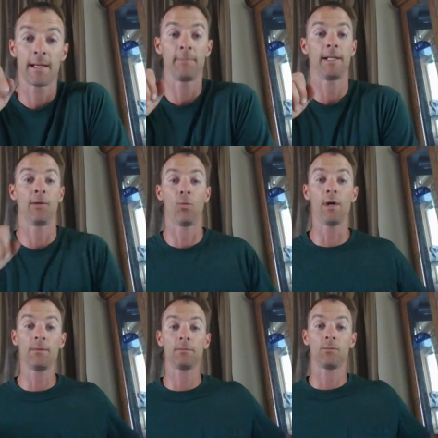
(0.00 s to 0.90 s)
I mean, in
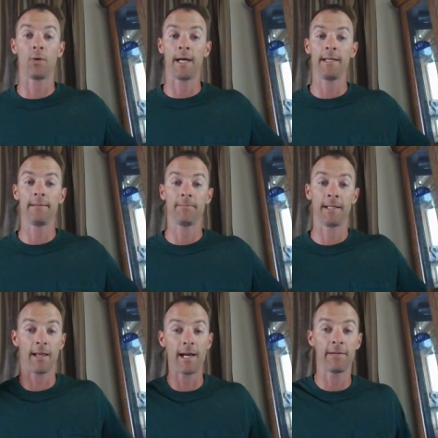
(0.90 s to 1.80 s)
one way,
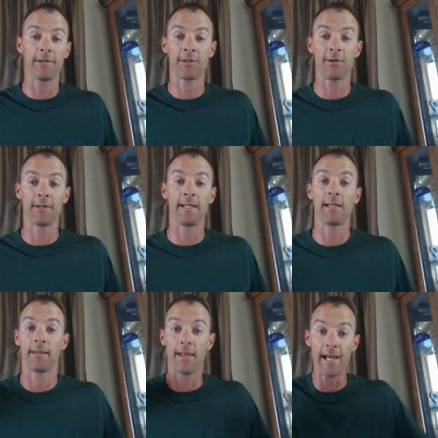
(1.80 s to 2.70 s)
in light of
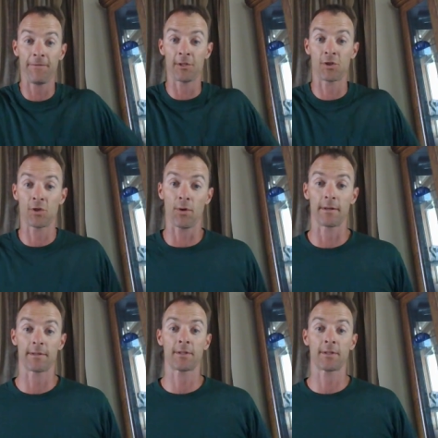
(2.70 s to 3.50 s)
eternity, life is short.